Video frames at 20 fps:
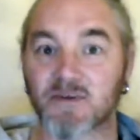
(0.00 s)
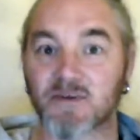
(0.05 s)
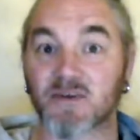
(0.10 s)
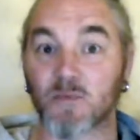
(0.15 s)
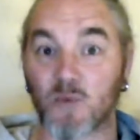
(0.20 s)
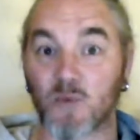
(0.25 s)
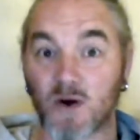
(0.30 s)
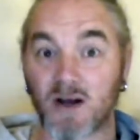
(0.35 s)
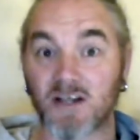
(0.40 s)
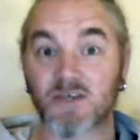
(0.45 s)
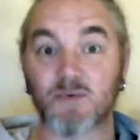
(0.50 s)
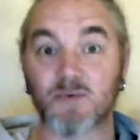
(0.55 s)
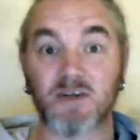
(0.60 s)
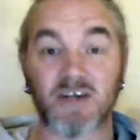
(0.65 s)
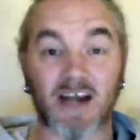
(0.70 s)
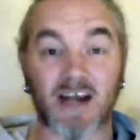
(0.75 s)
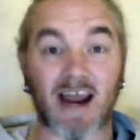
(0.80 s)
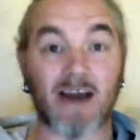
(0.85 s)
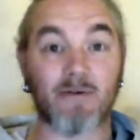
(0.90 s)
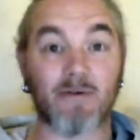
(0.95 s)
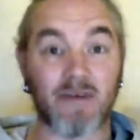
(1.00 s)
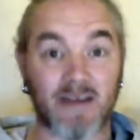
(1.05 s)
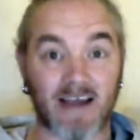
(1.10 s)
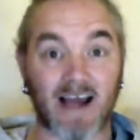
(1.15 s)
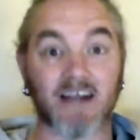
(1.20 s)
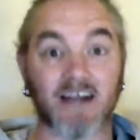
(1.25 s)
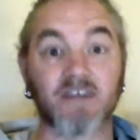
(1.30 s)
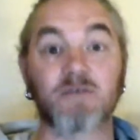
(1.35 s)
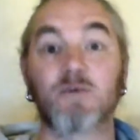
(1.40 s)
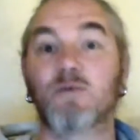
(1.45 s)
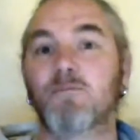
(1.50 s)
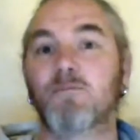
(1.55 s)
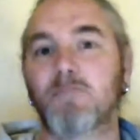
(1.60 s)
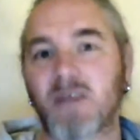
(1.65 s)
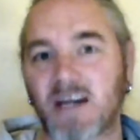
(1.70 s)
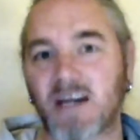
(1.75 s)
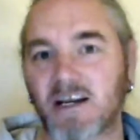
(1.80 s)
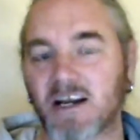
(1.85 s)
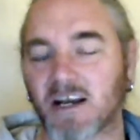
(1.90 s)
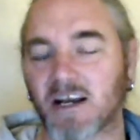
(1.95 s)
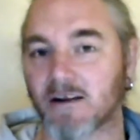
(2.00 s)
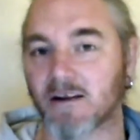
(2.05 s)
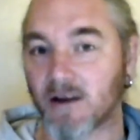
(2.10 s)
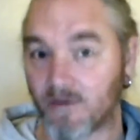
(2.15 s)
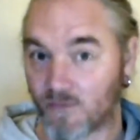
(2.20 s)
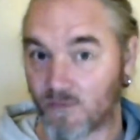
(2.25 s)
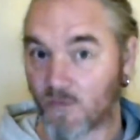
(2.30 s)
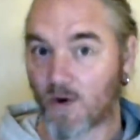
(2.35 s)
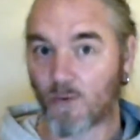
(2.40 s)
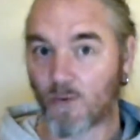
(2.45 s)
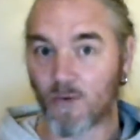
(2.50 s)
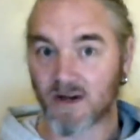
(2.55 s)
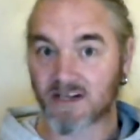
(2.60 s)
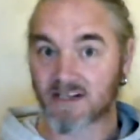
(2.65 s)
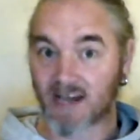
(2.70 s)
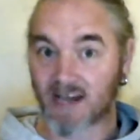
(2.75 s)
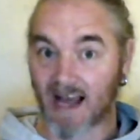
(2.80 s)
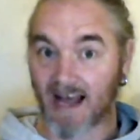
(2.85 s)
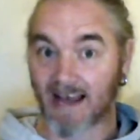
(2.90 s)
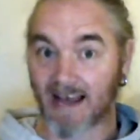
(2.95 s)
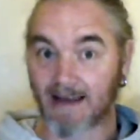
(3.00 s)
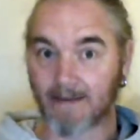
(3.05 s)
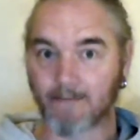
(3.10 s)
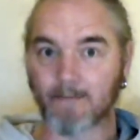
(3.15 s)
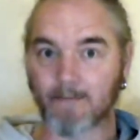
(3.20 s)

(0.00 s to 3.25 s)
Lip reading: the words which carry the actual meaning of what we say.